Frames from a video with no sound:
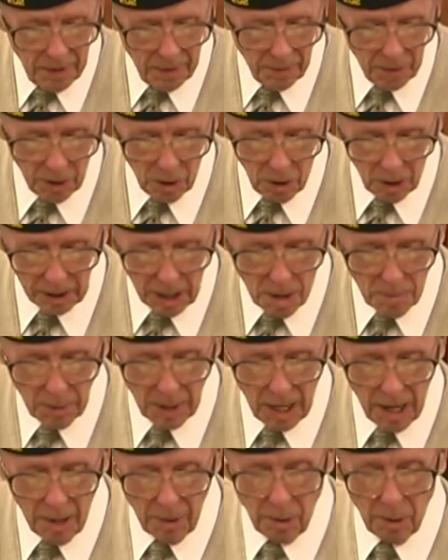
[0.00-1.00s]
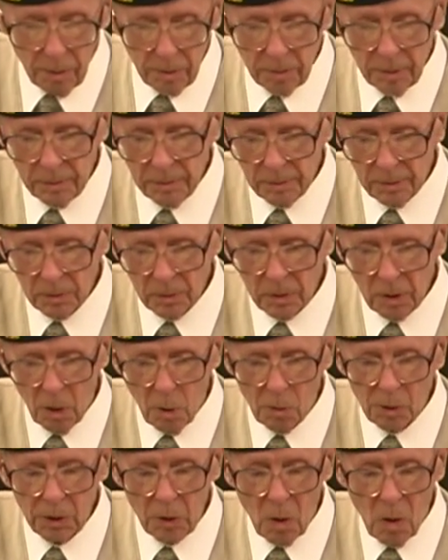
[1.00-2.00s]
There are a couple other
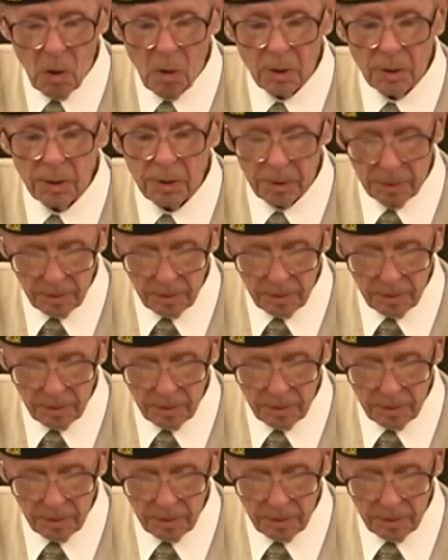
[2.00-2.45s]
close calls.